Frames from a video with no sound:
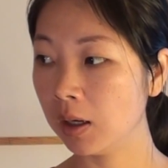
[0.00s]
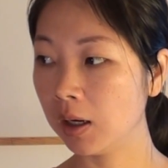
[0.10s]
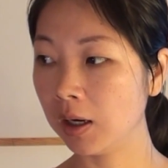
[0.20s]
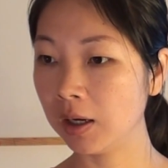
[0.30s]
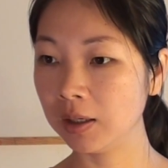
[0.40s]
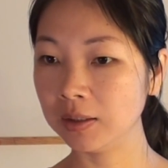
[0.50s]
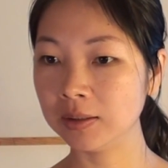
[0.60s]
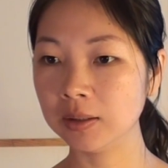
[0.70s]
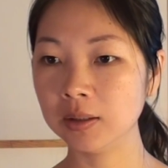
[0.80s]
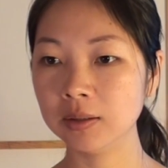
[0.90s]
Uh,
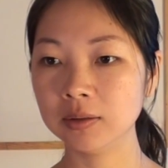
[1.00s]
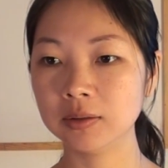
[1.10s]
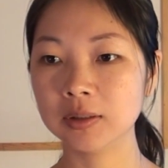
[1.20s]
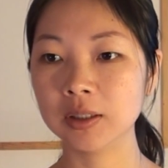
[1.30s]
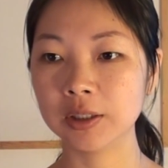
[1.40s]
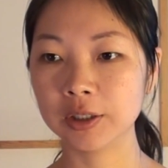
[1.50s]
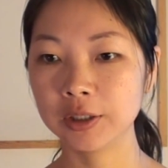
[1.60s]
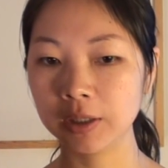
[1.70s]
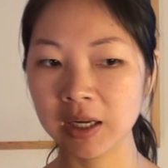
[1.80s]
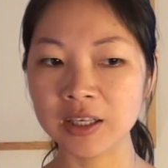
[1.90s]

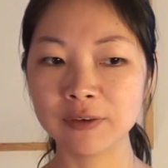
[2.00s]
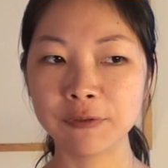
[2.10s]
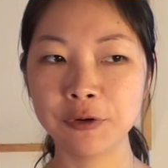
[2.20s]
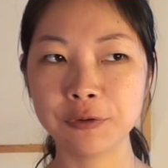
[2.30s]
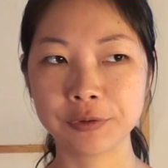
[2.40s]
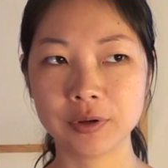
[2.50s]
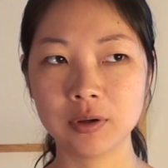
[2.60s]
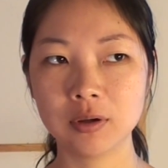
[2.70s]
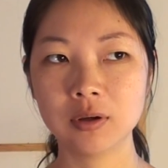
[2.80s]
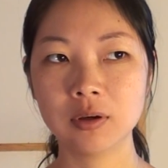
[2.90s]
the
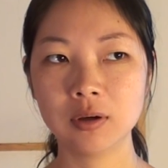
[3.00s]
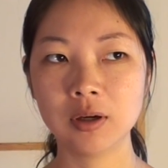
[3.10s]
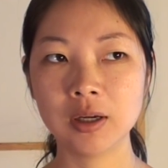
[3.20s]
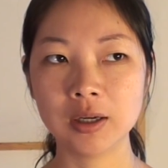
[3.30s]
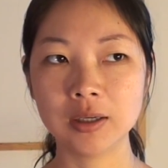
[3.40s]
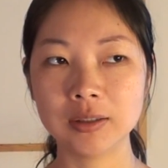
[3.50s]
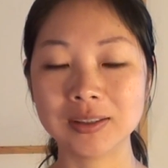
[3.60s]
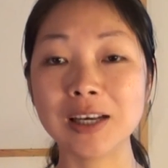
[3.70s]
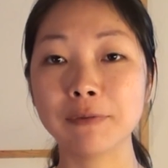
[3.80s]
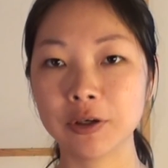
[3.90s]
interviewer, uh, the
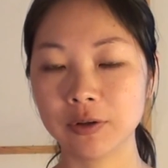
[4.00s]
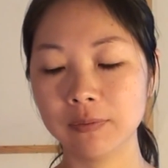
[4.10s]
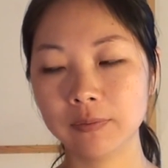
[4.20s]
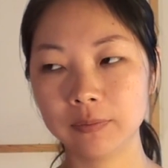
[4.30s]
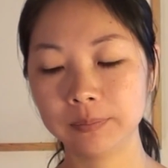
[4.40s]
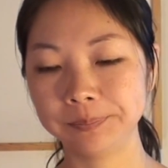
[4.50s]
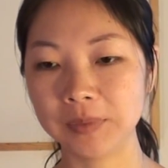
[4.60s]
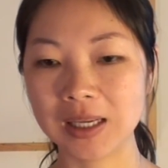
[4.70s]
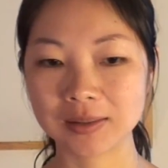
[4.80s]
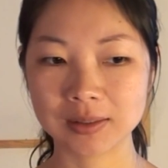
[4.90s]
television,
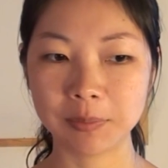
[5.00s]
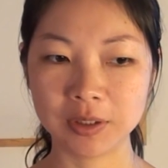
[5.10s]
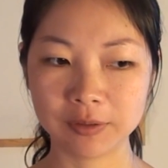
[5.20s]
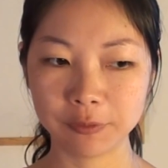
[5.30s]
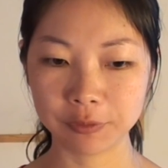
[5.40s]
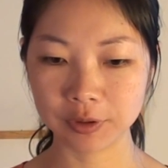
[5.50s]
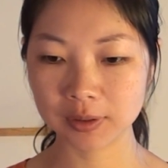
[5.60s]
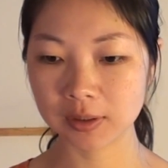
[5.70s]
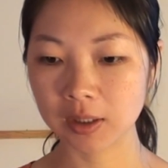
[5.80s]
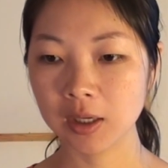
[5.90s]
asked some interviewer
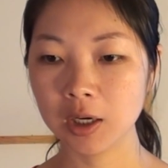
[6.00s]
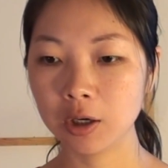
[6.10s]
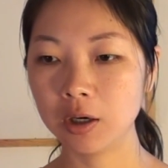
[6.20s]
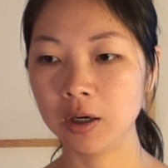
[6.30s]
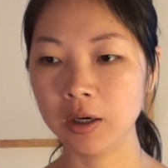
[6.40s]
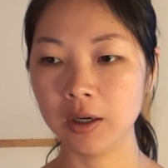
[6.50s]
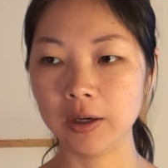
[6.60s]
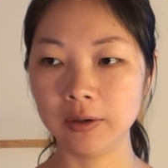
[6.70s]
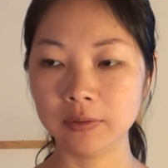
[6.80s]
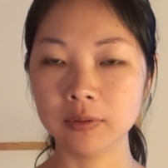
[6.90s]
just to,
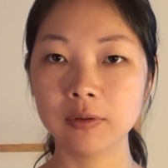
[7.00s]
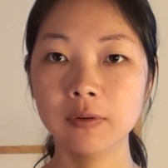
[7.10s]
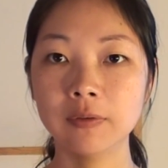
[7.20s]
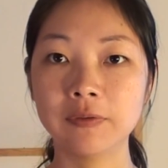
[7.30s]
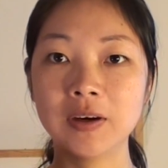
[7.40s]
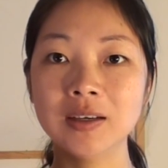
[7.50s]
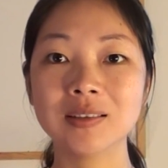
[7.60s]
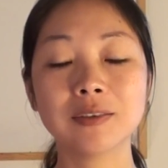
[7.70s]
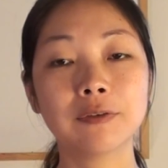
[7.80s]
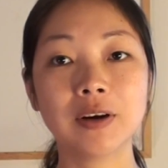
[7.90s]
uh,
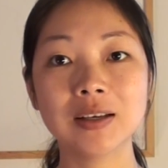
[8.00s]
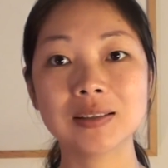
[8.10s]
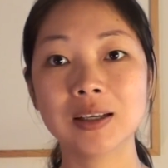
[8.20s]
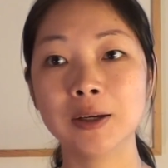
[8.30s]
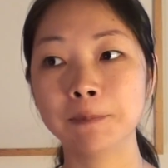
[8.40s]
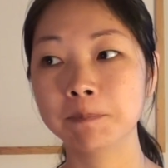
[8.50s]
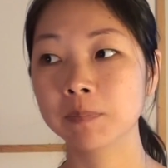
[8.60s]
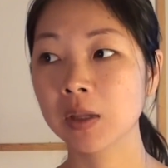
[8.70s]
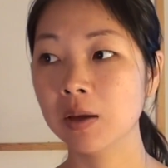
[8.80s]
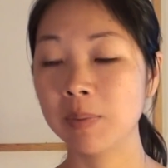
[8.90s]
find find some
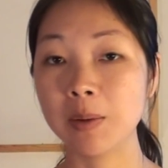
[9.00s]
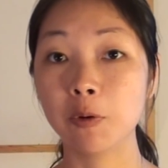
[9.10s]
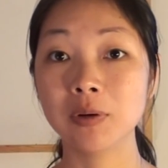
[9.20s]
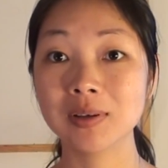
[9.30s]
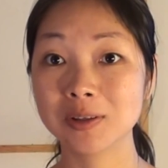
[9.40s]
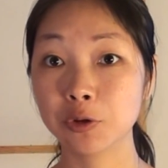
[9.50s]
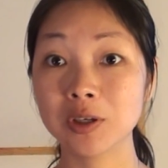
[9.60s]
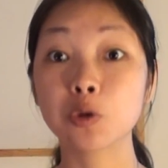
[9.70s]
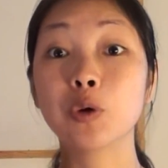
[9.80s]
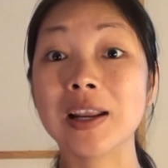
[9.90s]
people in the
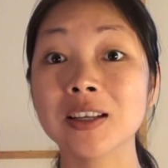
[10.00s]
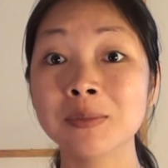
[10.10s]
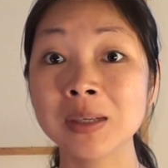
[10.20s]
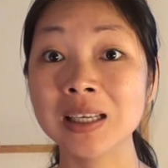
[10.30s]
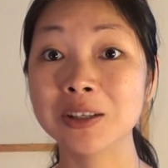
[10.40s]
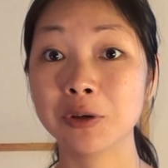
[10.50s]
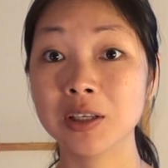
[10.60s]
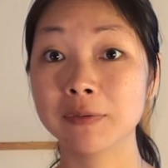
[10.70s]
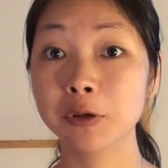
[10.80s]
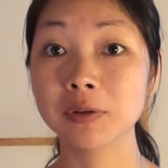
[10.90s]
street randomly to
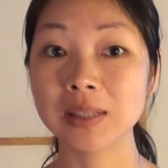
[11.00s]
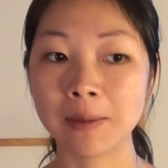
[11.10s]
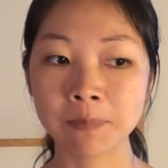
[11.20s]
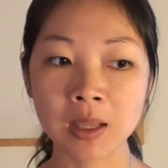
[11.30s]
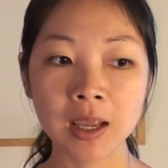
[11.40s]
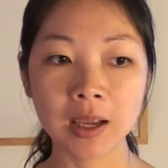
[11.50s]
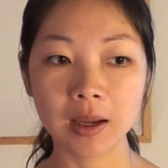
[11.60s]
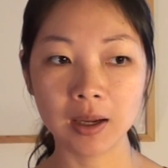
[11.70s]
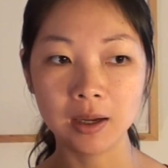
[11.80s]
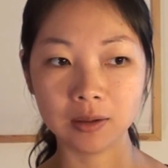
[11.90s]
interview them.
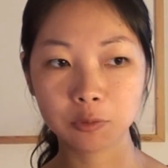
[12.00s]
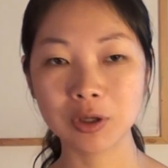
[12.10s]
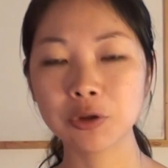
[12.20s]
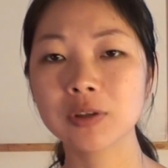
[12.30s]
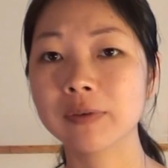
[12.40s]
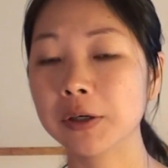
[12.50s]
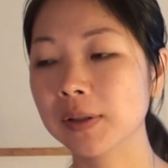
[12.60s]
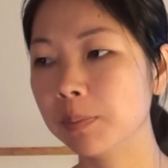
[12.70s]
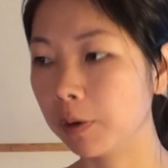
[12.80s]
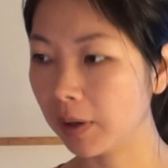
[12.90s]
Uh, the question is very
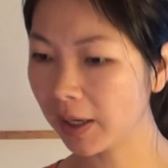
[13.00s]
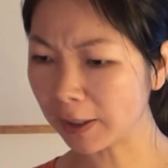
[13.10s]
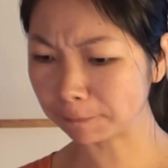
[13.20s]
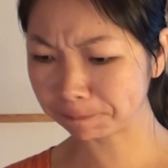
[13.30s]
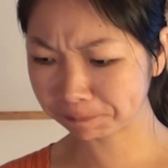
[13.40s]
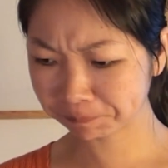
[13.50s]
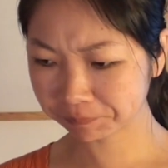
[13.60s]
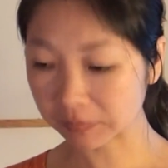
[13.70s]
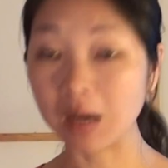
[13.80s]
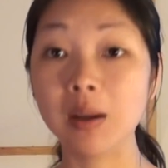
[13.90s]
simple. Hey,
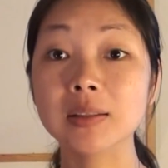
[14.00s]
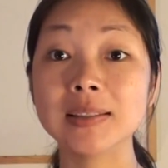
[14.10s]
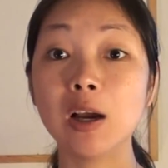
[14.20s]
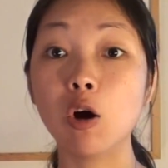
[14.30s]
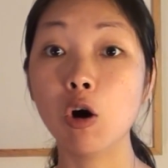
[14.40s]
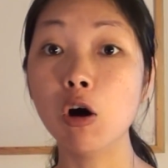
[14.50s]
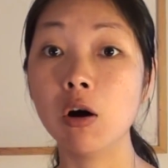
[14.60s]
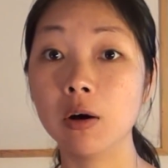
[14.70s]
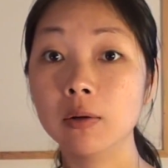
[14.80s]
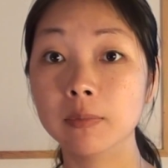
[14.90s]
uh, they are
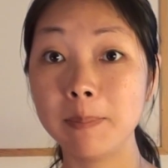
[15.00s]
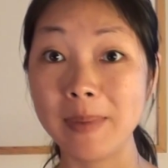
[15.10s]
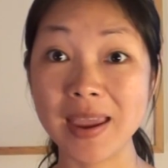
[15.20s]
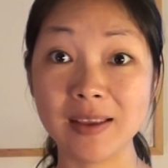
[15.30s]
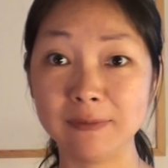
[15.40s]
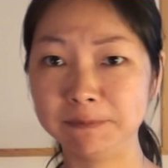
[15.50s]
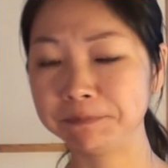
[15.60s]
all men.